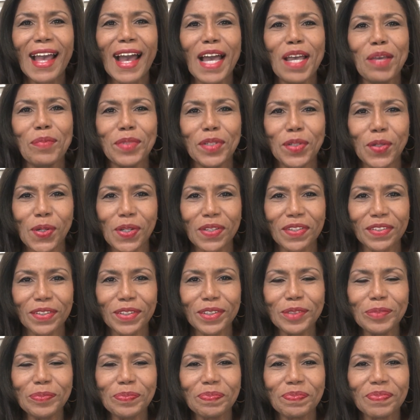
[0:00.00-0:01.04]
I am an
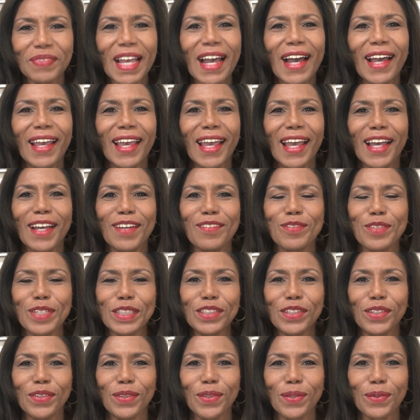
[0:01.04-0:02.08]
author. I have
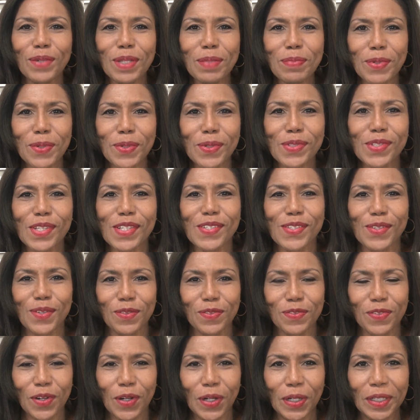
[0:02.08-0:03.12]
written three books
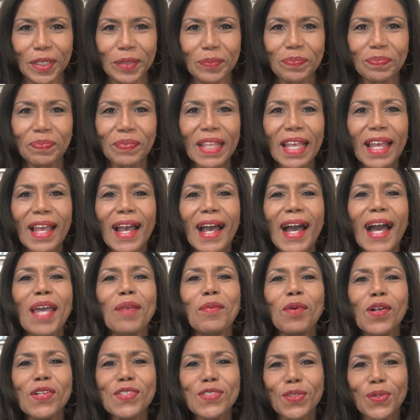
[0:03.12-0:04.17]
so far.
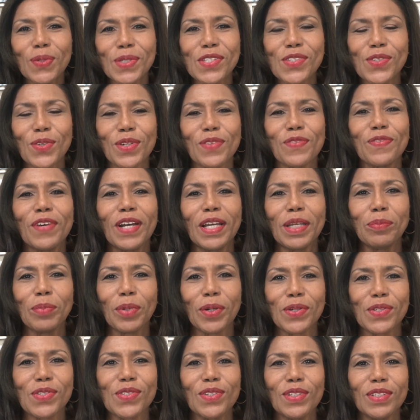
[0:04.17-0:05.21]
I'm also a certified
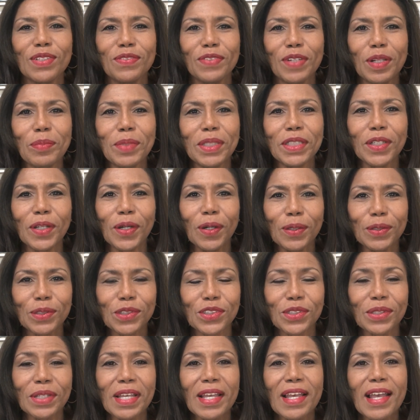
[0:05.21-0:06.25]
personal development
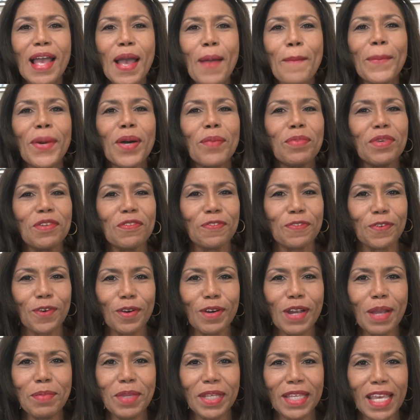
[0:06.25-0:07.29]
coach. But
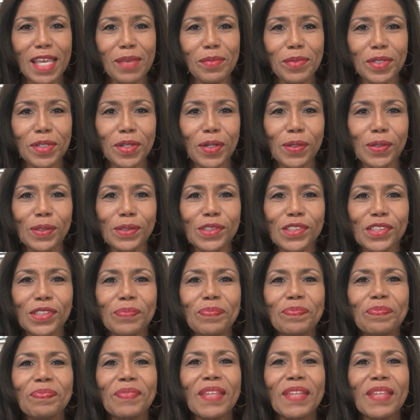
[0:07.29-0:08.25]
before I became a coach,